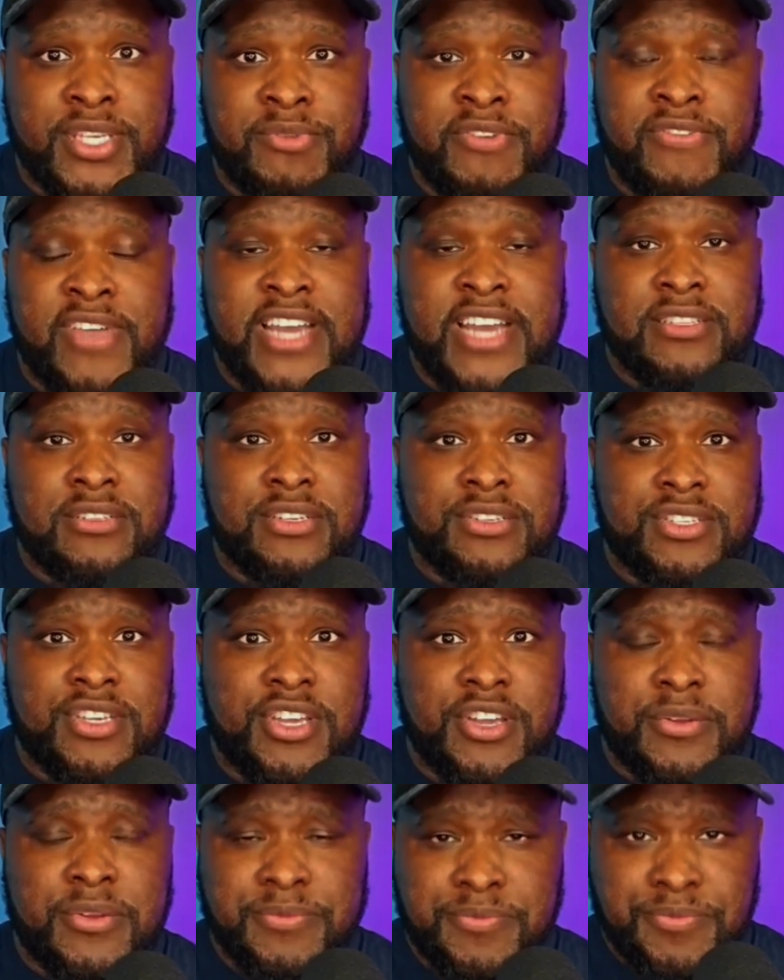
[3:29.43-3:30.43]
And we've actually
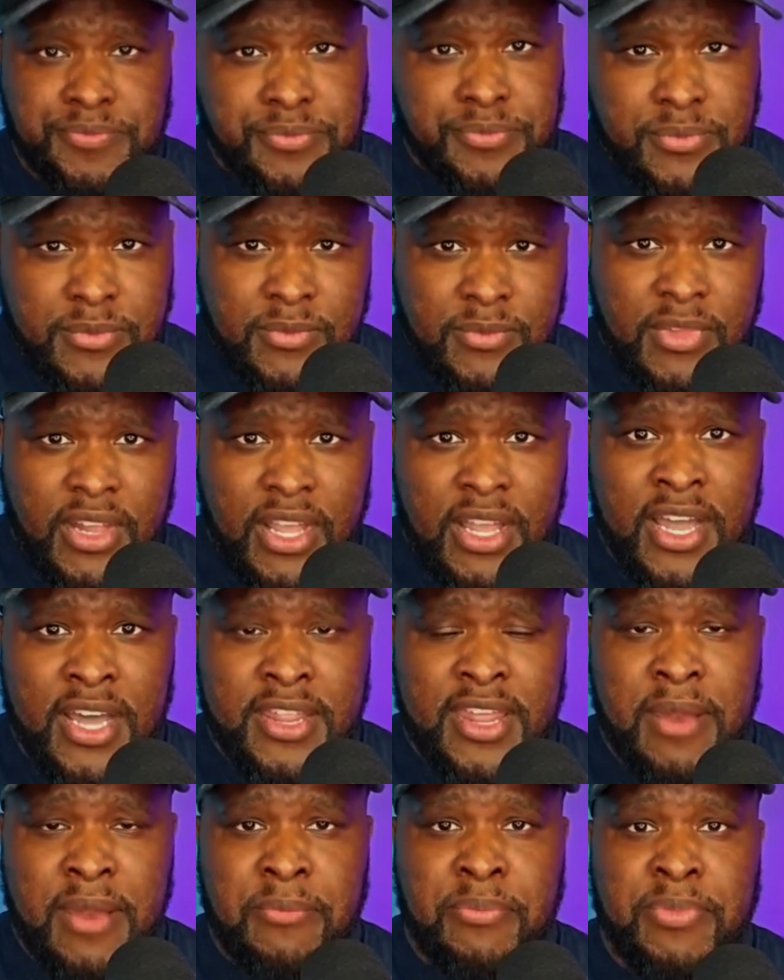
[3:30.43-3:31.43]
seen
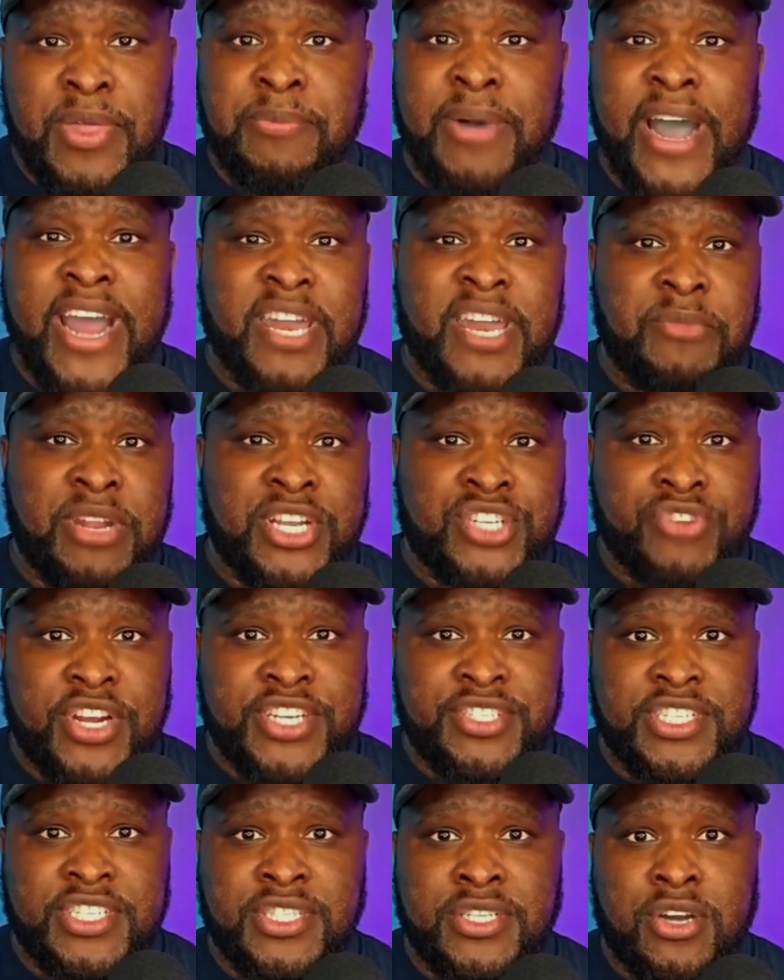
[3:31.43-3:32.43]
that the Biden
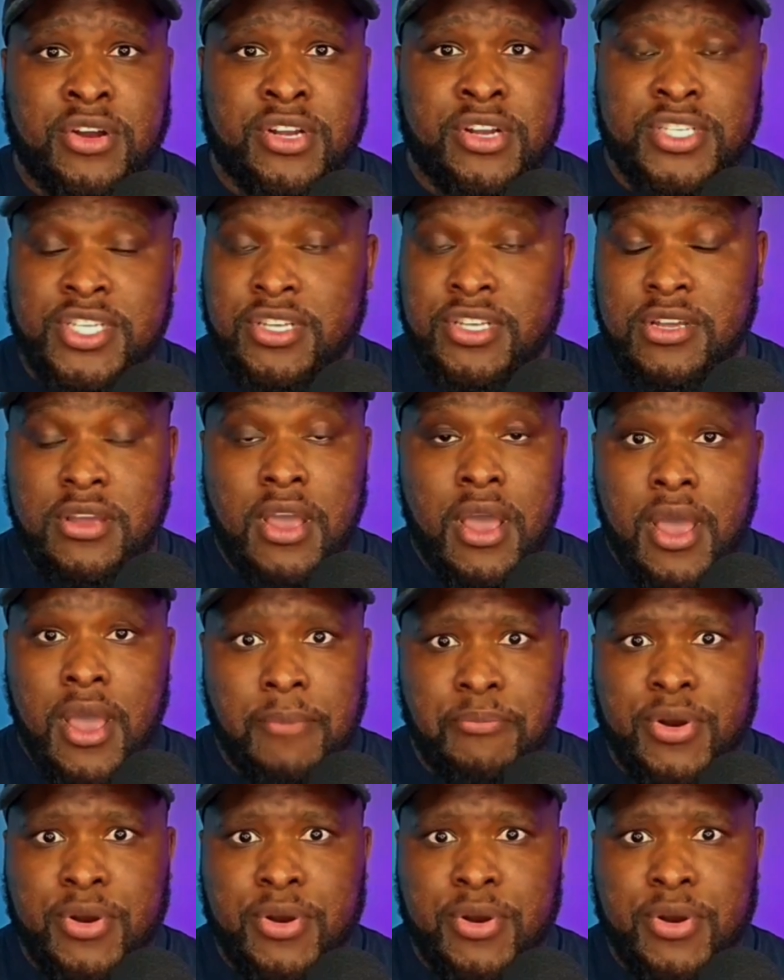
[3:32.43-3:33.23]
administration has started to